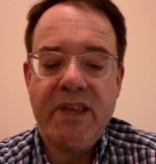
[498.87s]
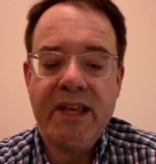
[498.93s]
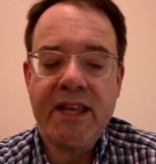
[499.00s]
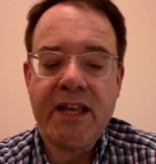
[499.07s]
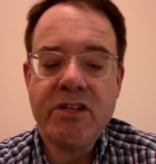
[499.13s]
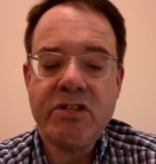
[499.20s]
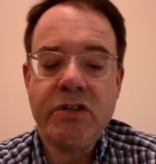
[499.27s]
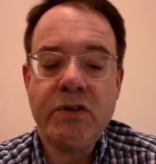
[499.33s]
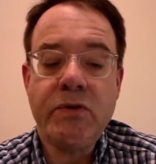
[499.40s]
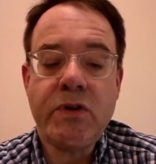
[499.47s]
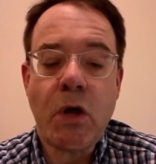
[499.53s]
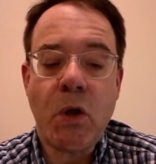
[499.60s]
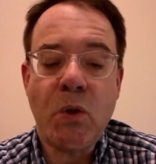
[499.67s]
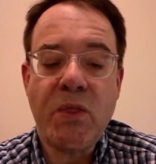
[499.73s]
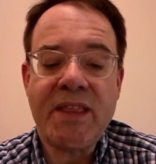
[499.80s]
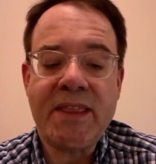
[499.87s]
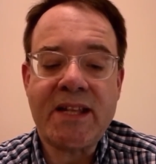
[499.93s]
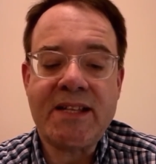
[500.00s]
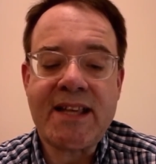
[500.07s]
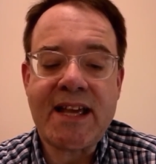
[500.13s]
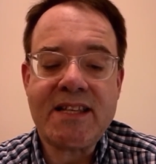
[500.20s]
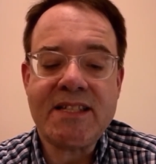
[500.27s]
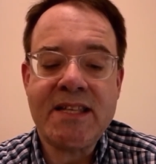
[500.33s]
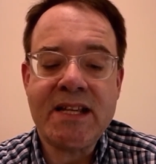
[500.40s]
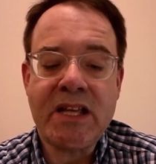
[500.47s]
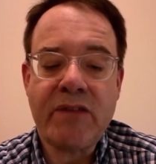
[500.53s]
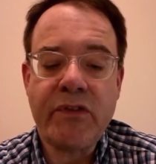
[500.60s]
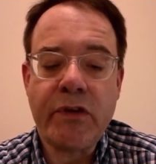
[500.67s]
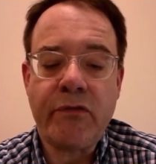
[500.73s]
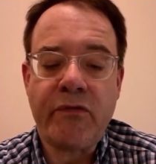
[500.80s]
because you know that the
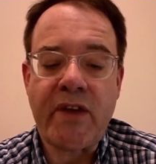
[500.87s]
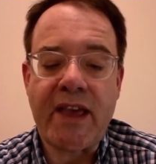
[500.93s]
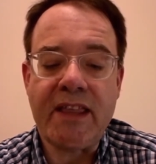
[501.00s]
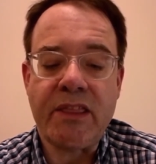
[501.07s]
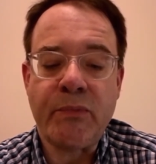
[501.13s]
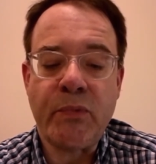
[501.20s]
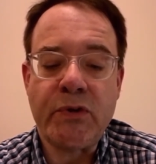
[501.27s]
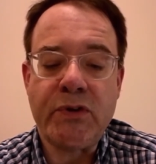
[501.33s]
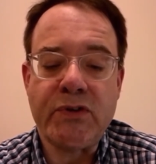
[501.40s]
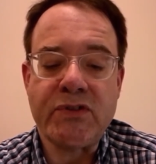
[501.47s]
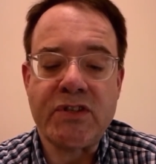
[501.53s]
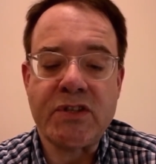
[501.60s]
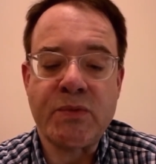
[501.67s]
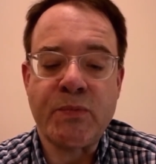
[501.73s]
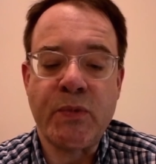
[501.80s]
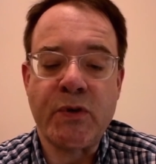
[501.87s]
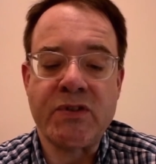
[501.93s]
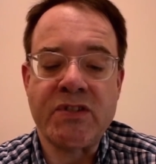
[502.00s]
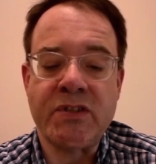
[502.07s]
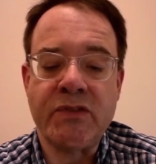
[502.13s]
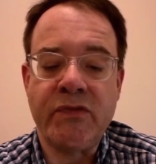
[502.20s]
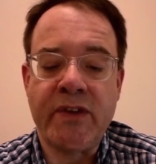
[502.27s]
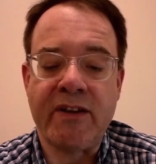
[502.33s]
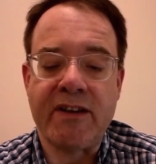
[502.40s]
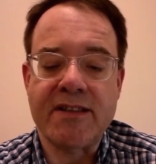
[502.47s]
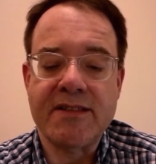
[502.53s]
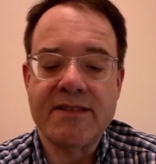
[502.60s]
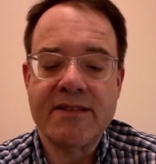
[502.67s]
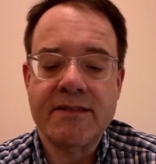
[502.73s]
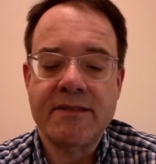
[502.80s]
testing of your faith produces
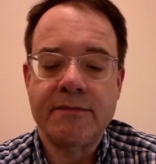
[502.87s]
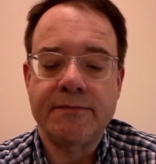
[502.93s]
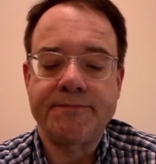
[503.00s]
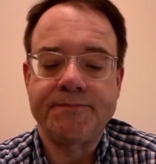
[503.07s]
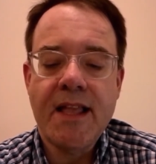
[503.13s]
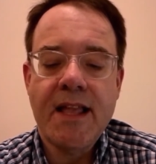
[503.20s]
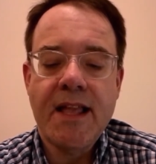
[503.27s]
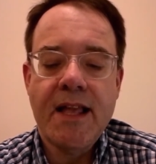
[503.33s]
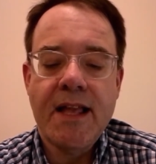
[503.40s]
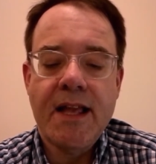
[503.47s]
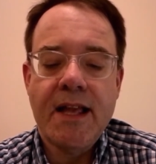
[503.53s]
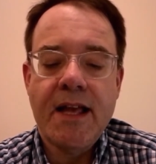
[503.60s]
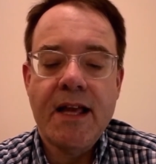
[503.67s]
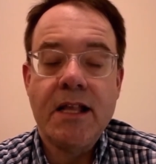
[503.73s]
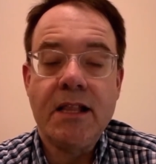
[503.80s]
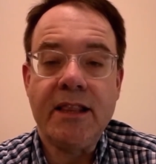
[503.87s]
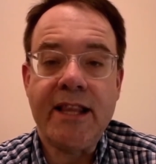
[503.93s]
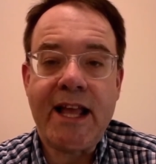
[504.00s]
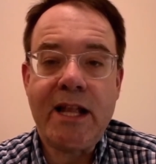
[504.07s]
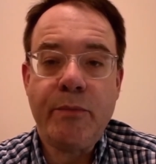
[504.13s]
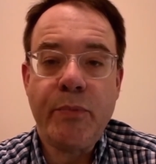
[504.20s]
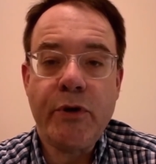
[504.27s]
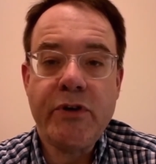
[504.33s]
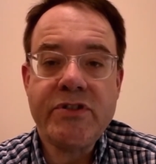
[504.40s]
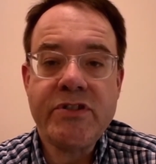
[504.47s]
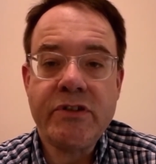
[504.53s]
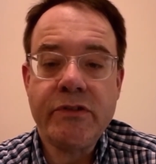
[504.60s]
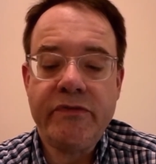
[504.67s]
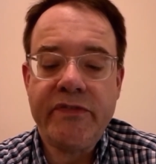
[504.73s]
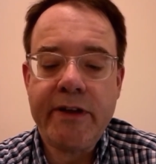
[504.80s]
perseverance. Let
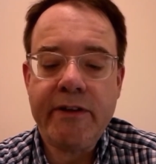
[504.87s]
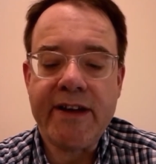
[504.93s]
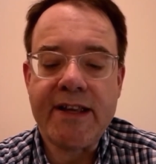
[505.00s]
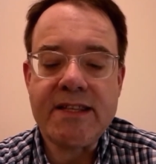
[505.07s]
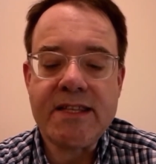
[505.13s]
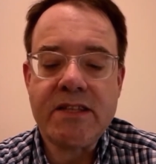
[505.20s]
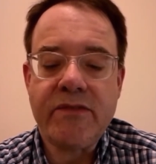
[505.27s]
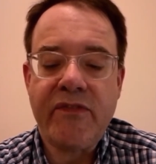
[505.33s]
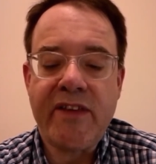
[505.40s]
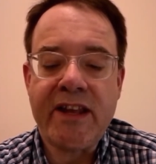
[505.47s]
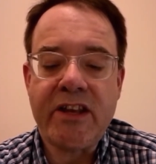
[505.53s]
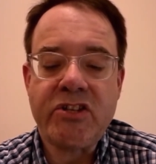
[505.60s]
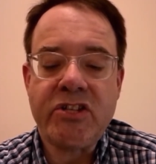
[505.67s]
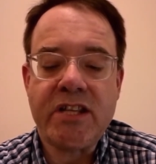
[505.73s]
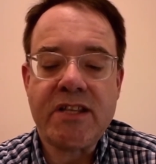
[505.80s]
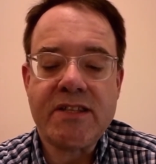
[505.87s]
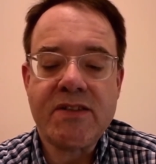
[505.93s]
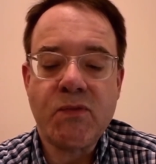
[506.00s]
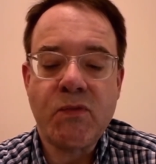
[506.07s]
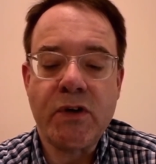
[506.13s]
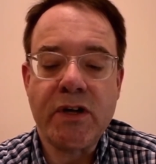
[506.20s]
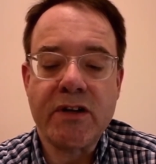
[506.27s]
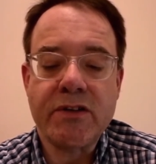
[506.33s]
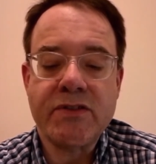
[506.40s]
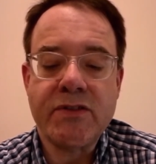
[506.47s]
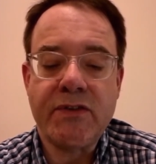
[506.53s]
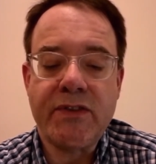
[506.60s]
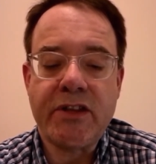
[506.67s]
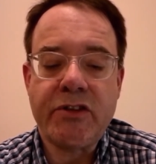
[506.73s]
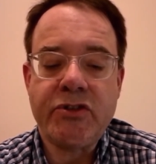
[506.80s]
perseverance finish its work
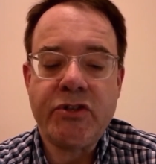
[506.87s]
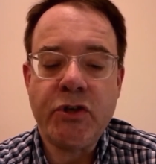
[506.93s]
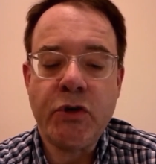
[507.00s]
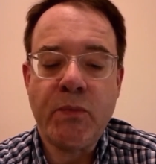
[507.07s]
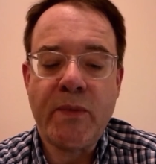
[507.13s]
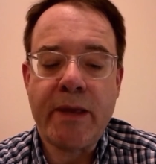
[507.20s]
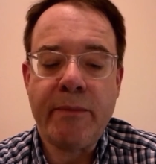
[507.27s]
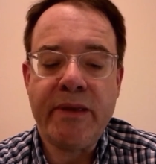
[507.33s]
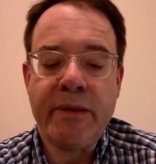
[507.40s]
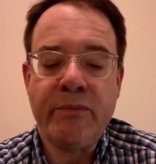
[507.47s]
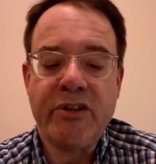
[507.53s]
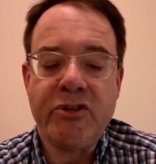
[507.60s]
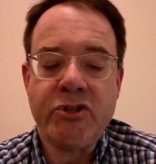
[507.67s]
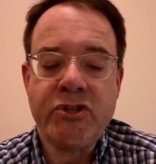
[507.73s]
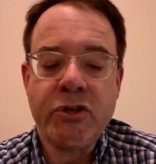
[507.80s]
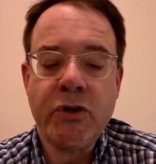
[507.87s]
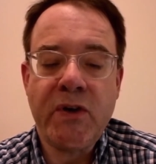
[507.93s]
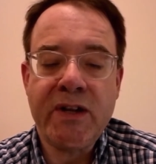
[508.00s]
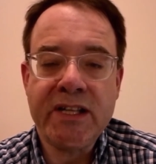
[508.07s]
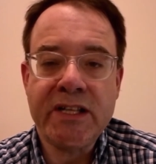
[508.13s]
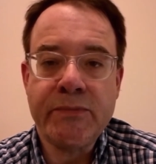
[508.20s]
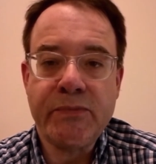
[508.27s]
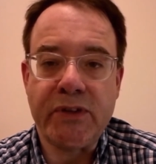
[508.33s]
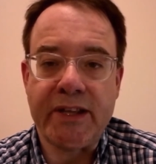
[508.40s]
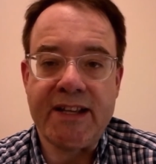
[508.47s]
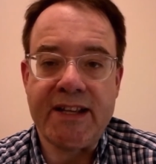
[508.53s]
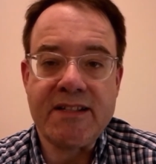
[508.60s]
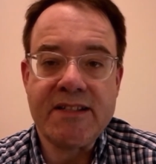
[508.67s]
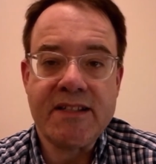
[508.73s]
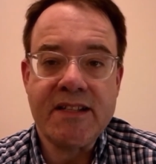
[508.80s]
so that you may be mature and
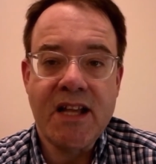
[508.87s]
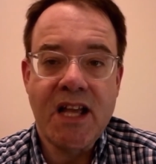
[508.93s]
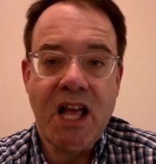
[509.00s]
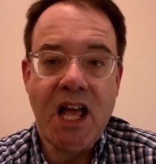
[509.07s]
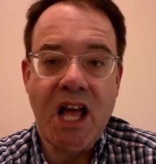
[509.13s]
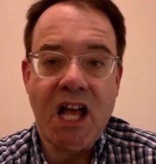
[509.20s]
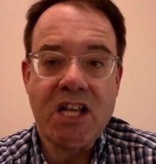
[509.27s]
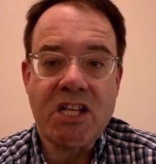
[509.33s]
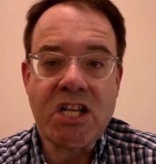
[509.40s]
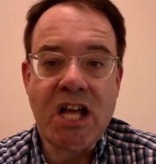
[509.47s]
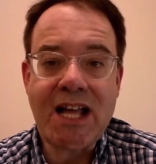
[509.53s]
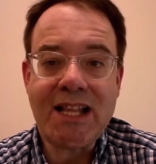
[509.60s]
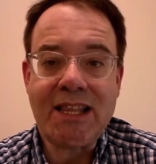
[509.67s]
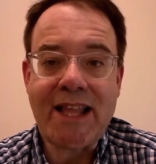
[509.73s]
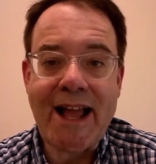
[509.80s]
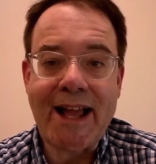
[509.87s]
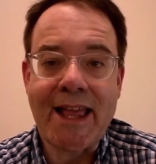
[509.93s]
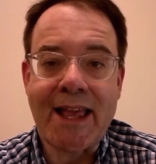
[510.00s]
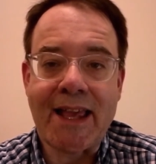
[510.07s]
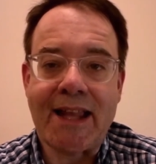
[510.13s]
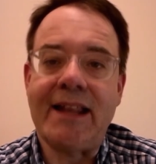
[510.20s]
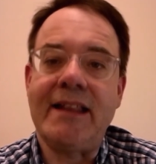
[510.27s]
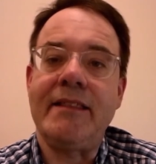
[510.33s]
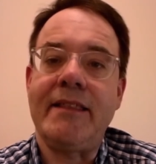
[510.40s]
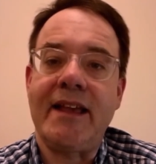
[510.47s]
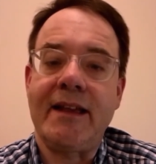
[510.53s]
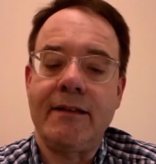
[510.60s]
complete, not lacking anything."